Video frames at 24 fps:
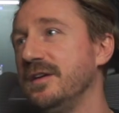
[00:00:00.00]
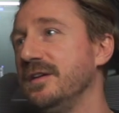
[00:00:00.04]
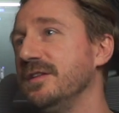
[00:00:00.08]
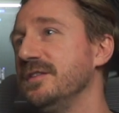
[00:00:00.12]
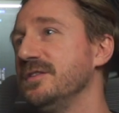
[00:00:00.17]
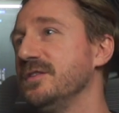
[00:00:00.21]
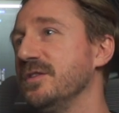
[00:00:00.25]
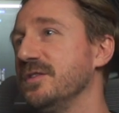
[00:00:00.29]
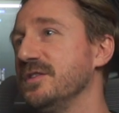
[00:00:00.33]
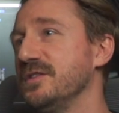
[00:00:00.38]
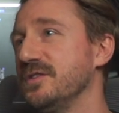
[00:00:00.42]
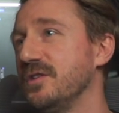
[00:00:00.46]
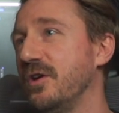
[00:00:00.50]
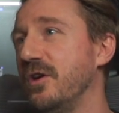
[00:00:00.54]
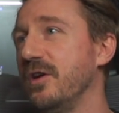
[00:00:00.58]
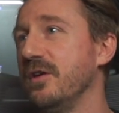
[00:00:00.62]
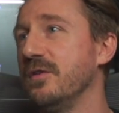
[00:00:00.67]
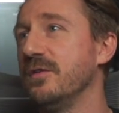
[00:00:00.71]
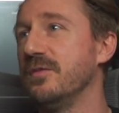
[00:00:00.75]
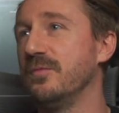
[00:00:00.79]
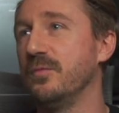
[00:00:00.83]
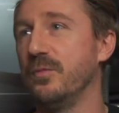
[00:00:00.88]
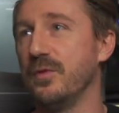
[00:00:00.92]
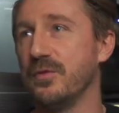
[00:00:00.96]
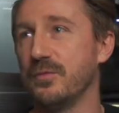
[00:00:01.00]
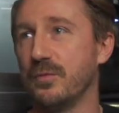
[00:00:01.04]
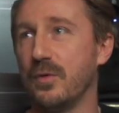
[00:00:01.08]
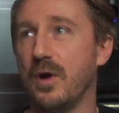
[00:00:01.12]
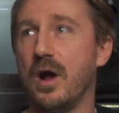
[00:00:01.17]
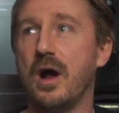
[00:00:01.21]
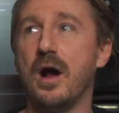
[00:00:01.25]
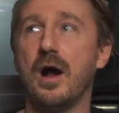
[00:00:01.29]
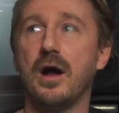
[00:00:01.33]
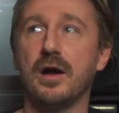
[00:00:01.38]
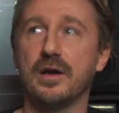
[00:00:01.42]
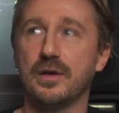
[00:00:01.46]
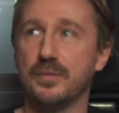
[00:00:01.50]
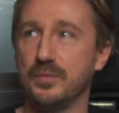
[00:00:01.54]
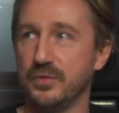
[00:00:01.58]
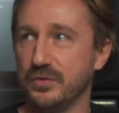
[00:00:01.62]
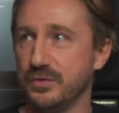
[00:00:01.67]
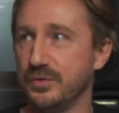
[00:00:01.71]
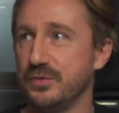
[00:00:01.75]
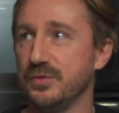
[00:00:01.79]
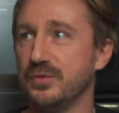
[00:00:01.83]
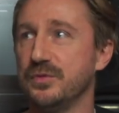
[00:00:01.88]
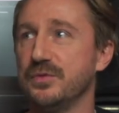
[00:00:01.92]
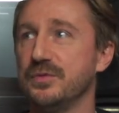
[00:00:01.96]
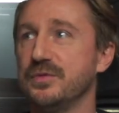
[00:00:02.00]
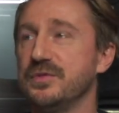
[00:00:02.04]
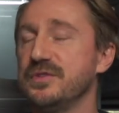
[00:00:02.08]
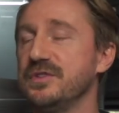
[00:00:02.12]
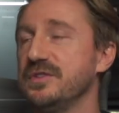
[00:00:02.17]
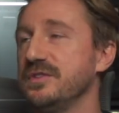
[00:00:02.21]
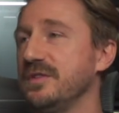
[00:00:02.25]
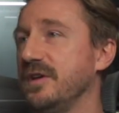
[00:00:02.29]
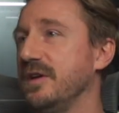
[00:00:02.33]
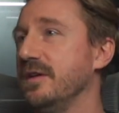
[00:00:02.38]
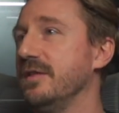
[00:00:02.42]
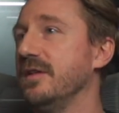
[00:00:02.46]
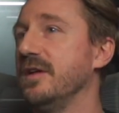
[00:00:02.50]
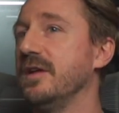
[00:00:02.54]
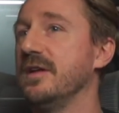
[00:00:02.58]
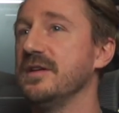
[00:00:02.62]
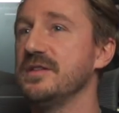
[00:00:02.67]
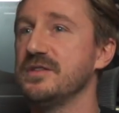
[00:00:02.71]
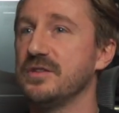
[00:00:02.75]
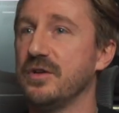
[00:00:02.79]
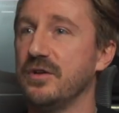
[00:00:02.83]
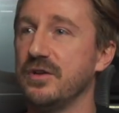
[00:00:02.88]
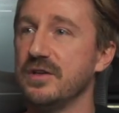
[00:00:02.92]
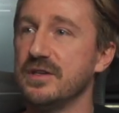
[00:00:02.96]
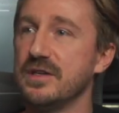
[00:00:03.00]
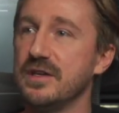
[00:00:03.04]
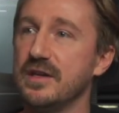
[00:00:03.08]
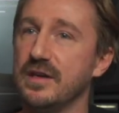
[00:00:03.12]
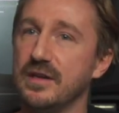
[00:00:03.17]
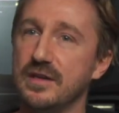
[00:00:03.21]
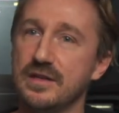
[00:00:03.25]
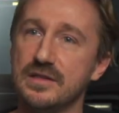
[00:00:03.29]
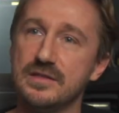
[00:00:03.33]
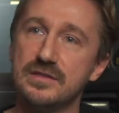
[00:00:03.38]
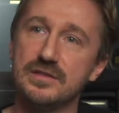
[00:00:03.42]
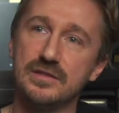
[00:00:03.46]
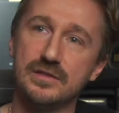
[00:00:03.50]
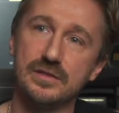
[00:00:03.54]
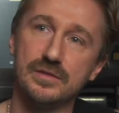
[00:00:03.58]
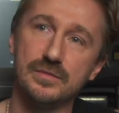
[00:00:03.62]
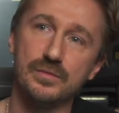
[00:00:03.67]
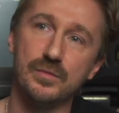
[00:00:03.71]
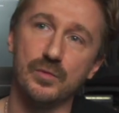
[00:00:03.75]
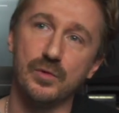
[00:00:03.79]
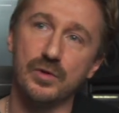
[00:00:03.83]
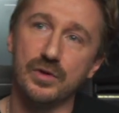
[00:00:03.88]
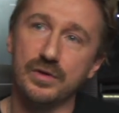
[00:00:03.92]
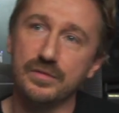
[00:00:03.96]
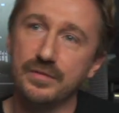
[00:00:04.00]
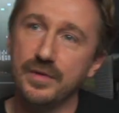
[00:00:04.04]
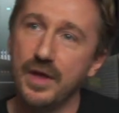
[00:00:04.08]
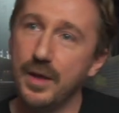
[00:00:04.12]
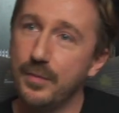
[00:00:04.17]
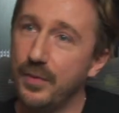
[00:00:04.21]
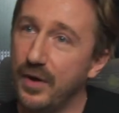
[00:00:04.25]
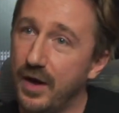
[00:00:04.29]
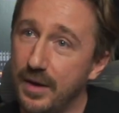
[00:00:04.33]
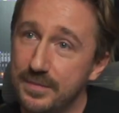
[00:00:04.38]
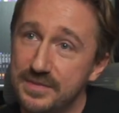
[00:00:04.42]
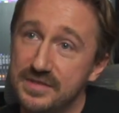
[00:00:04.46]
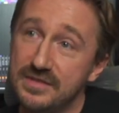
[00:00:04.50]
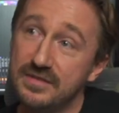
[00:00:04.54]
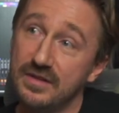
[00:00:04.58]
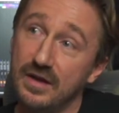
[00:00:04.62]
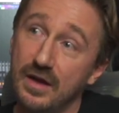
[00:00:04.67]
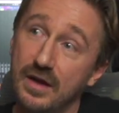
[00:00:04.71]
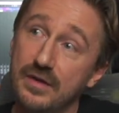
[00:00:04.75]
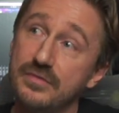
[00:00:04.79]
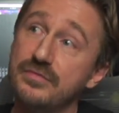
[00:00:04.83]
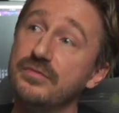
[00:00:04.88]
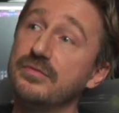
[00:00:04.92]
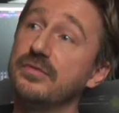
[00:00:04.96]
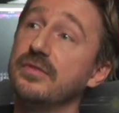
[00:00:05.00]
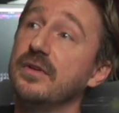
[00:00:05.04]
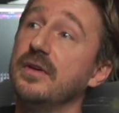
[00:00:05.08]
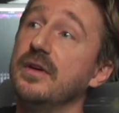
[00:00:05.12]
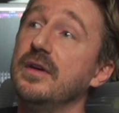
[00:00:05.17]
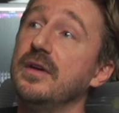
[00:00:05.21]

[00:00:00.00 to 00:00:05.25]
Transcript: So I started with rock, blues, and then I started to get into more hip-hop stuff,